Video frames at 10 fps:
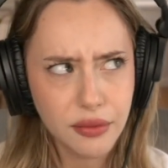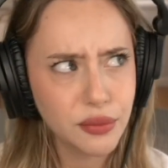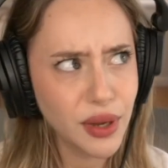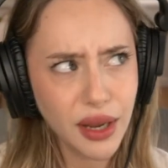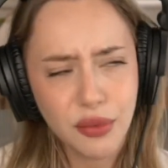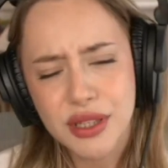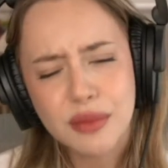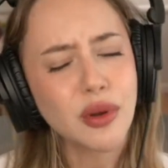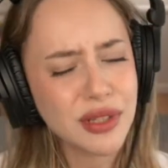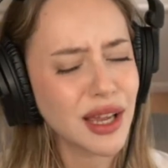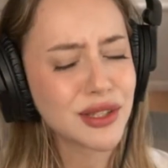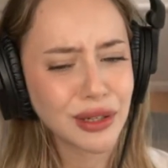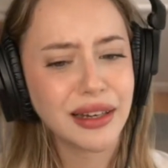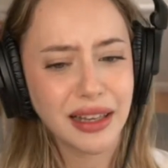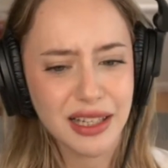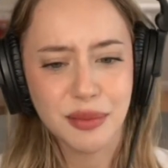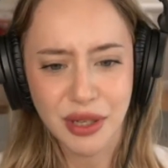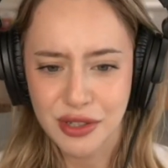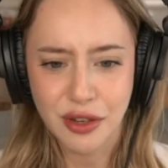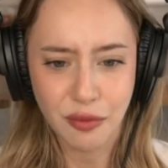it was the most isolating
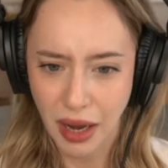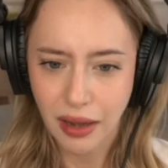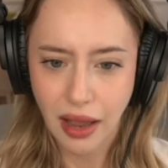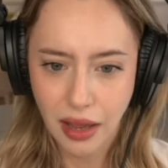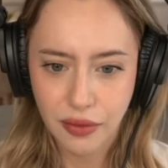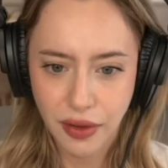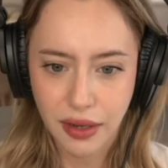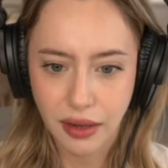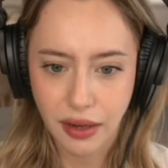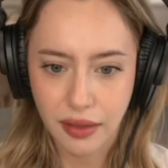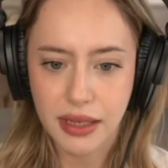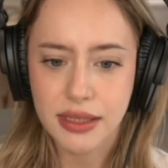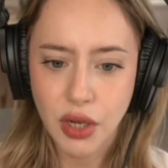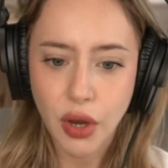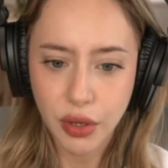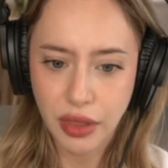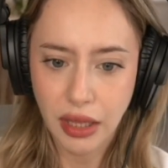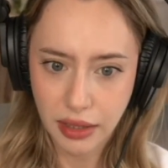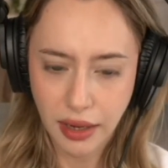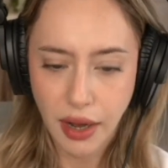experience of my life, and that's another
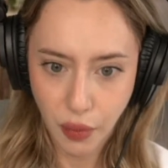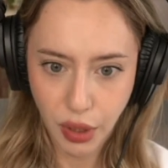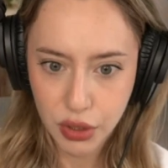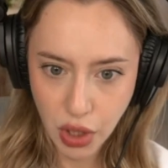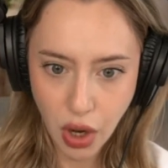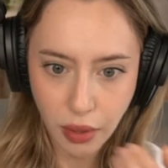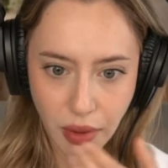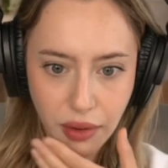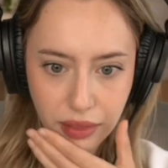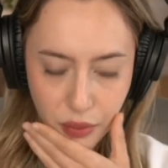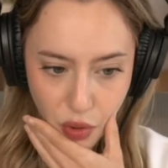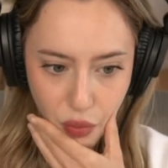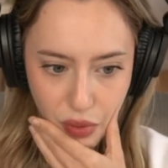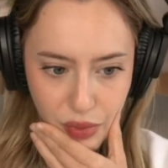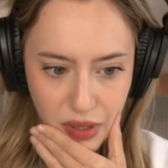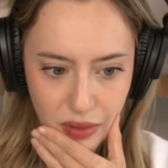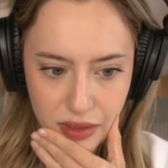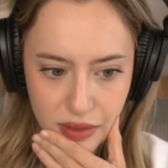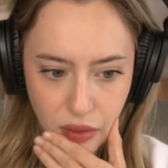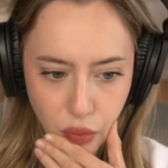thing that I want to talk about in the movie,
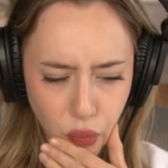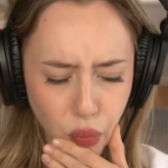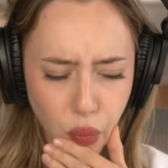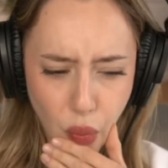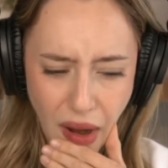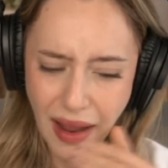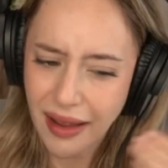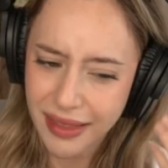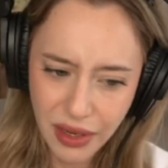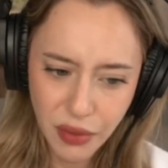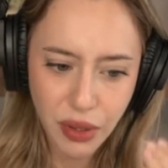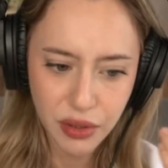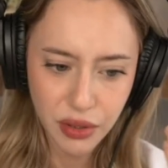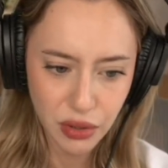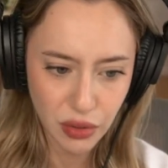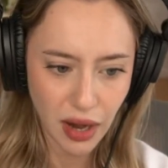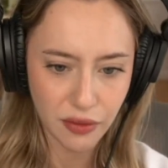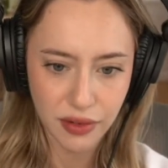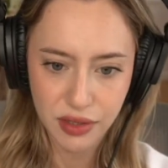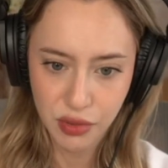because I think whether you have
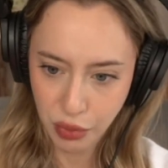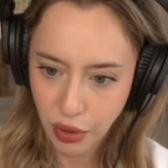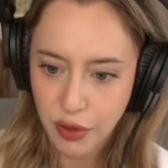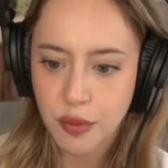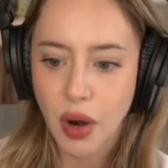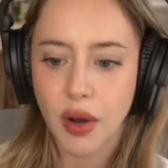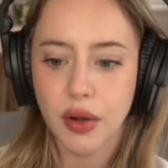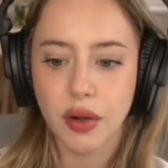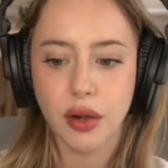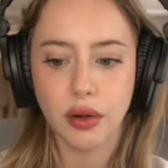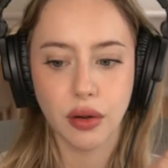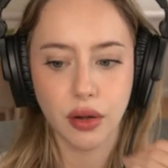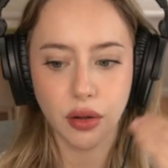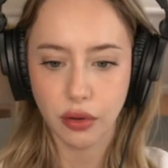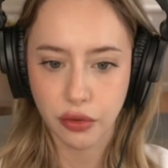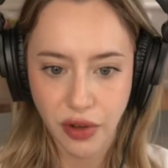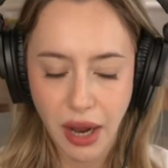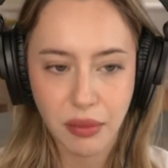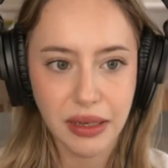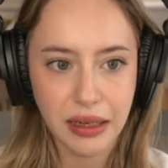a supportive partner or
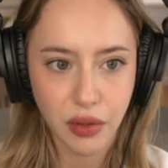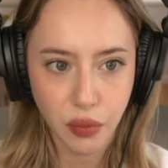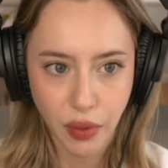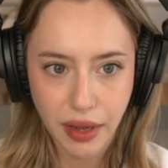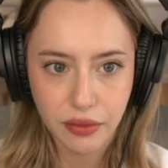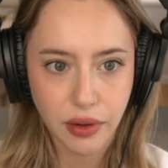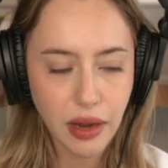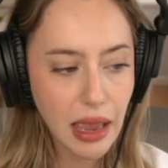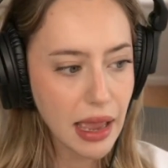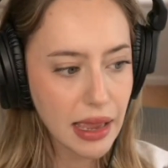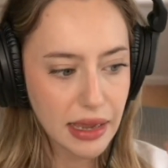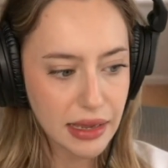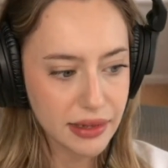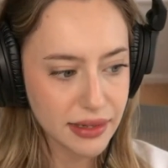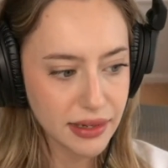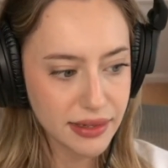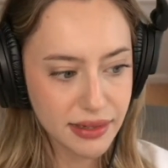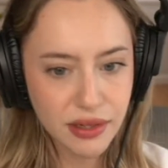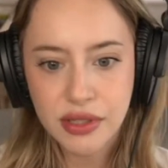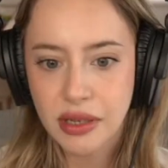family or whatever, it's
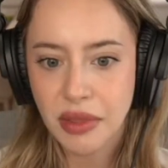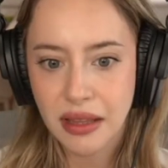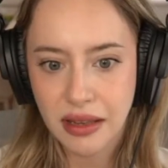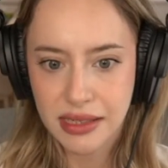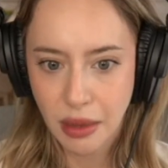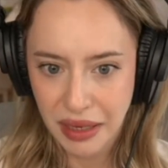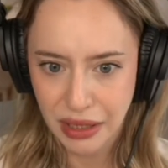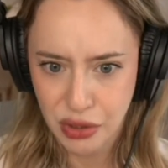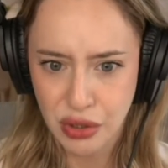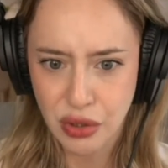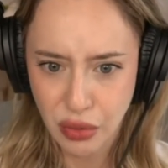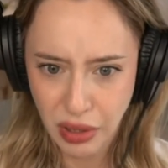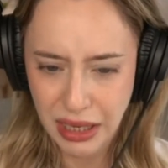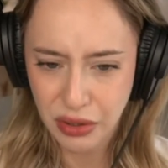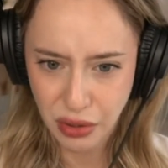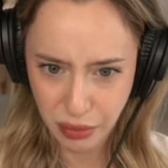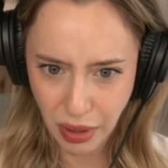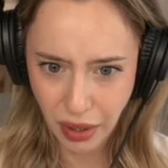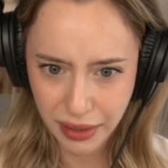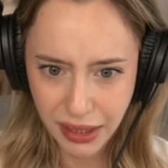still something that's happening to you in your
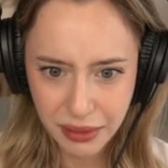body,